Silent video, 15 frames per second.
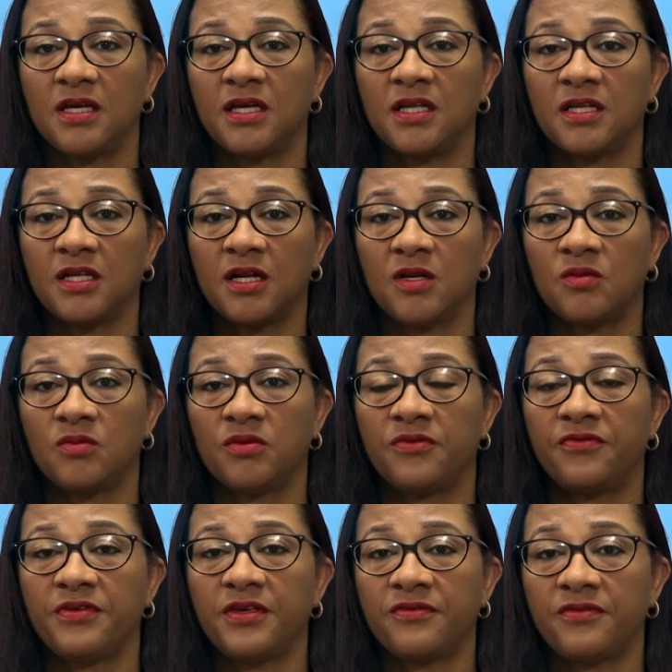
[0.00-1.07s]
include
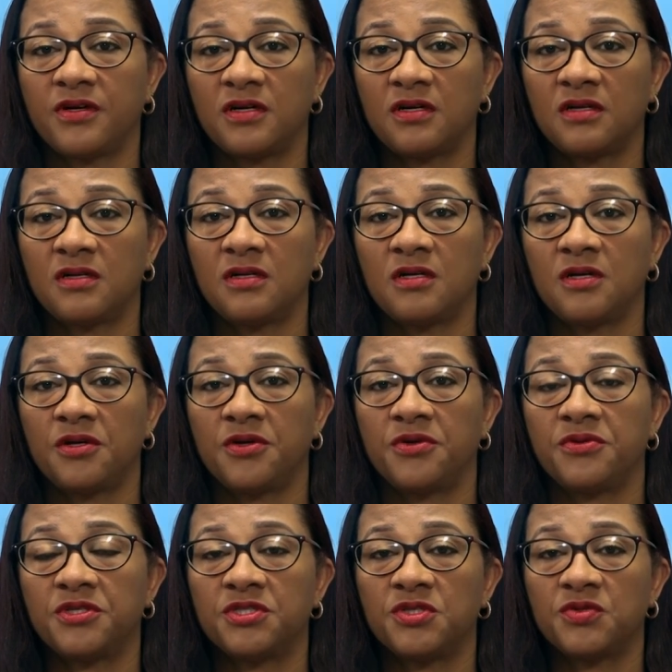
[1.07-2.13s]
fever,
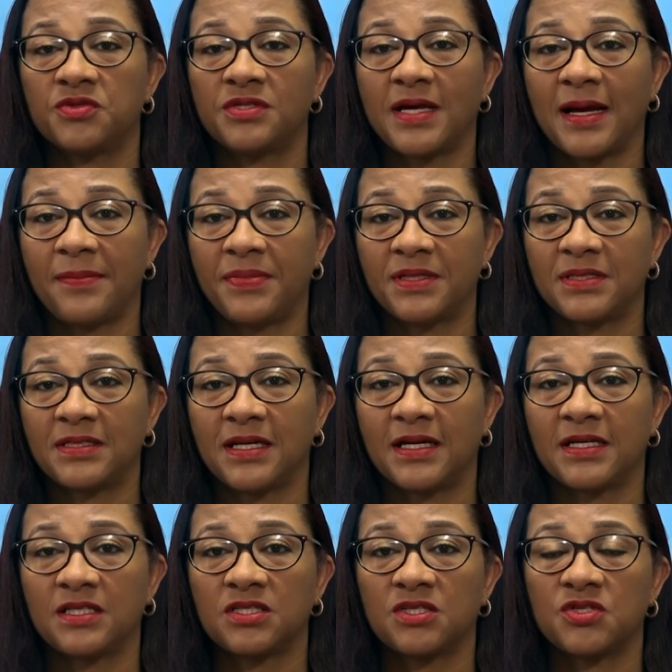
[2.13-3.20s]
reduced
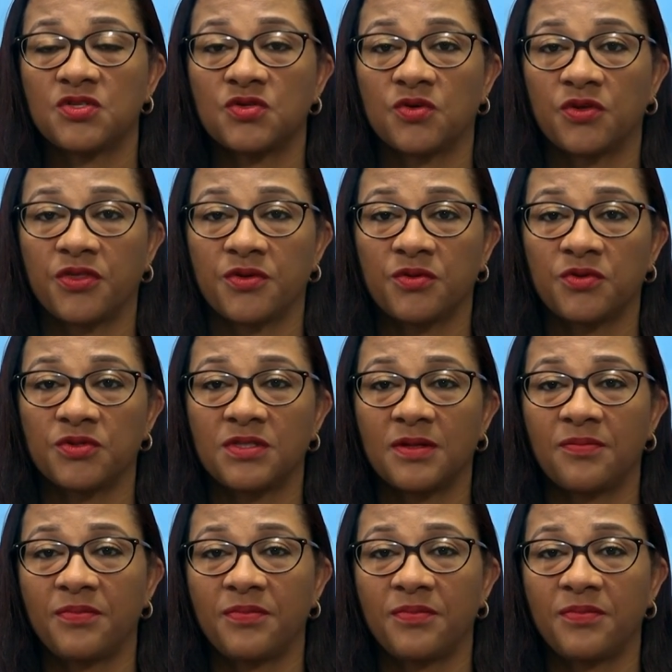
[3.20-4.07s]
appetite, sore throat,